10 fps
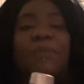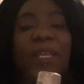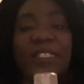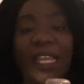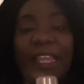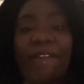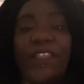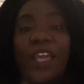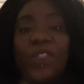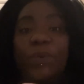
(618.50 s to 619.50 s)
because I gave
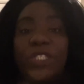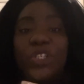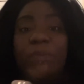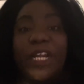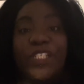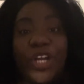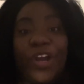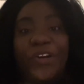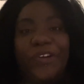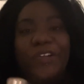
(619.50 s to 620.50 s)
the other one to my
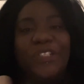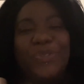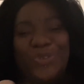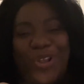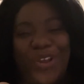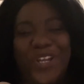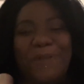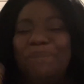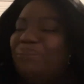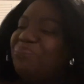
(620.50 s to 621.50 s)
daughter. Sorry.
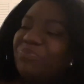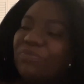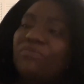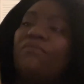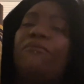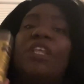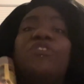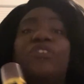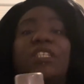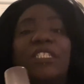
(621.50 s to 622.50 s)

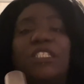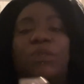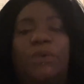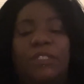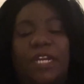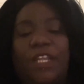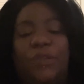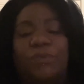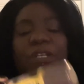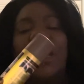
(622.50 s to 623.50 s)
So this is the one that I
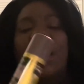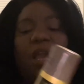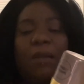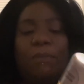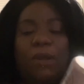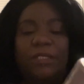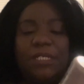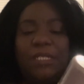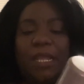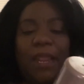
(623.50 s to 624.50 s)
use. I bought
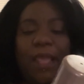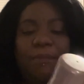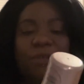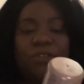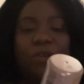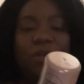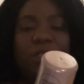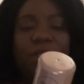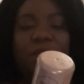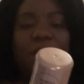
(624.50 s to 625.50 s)
this at Amazon.